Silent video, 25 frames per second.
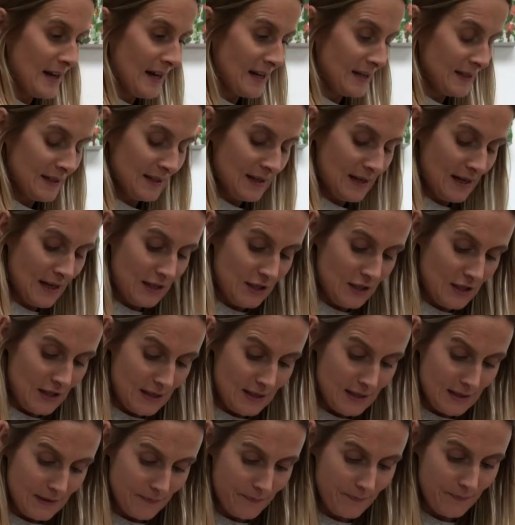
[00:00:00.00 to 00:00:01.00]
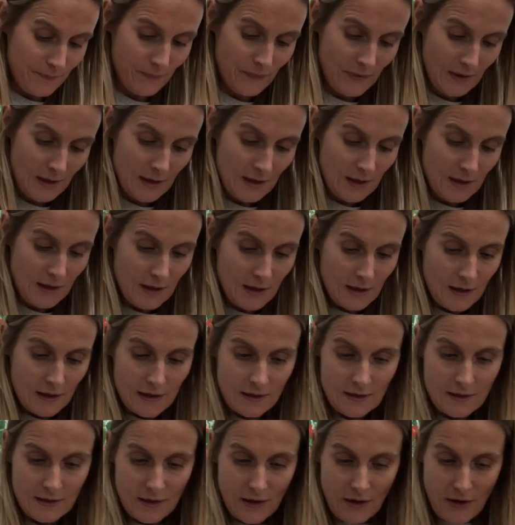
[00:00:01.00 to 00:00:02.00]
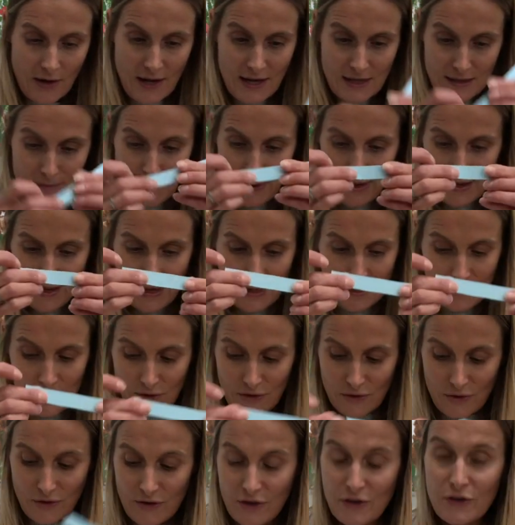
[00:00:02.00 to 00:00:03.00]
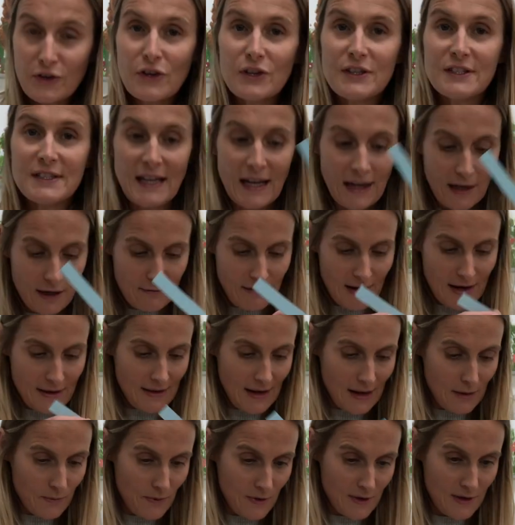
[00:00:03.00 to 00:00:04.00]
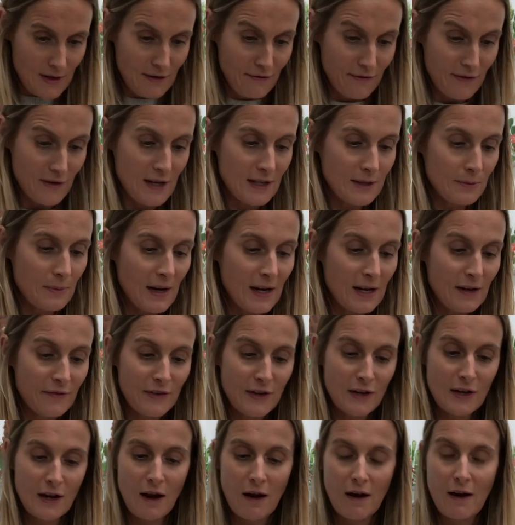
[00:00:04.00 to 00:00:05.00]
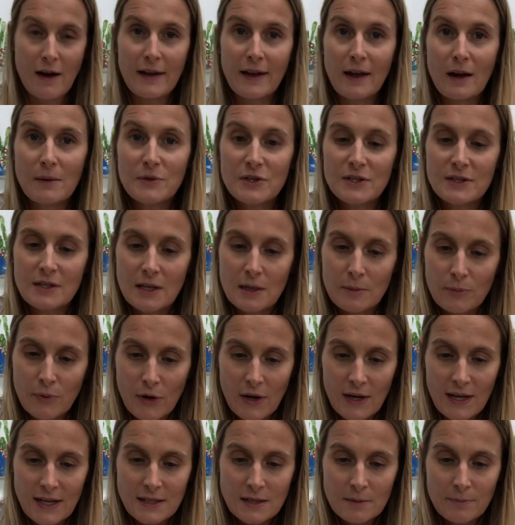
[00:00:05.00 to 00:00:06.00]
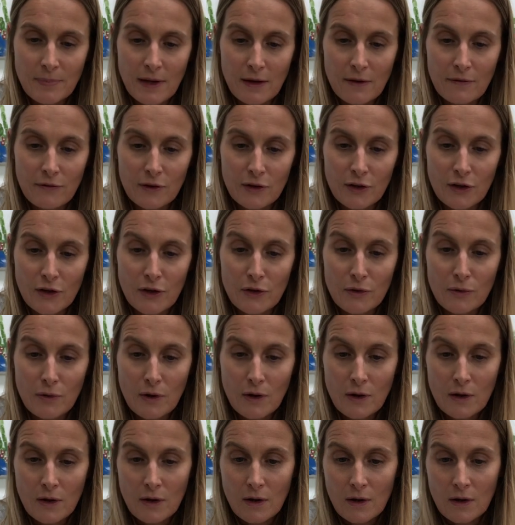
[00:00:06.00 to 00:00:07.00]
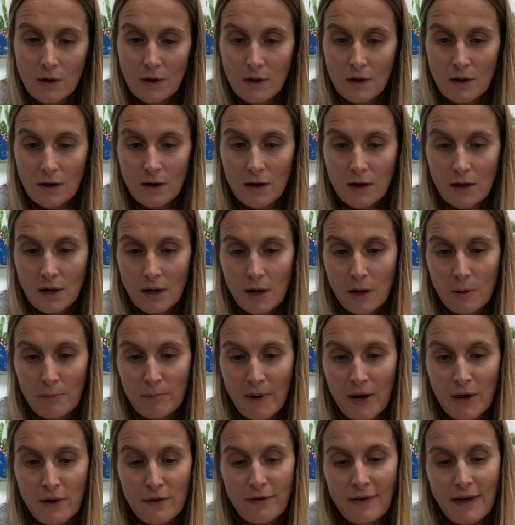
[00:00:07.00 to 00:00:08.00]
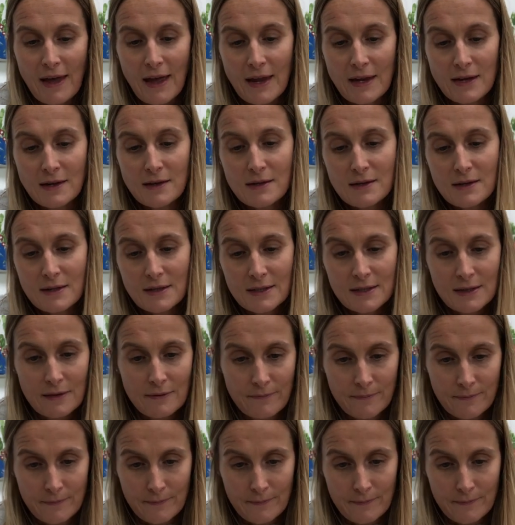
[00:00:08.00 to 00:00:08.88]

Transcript: the lantern edges. So here's my handle. You could decorate that one as well if you like. I'm just going to put a little bit of glue at both ends,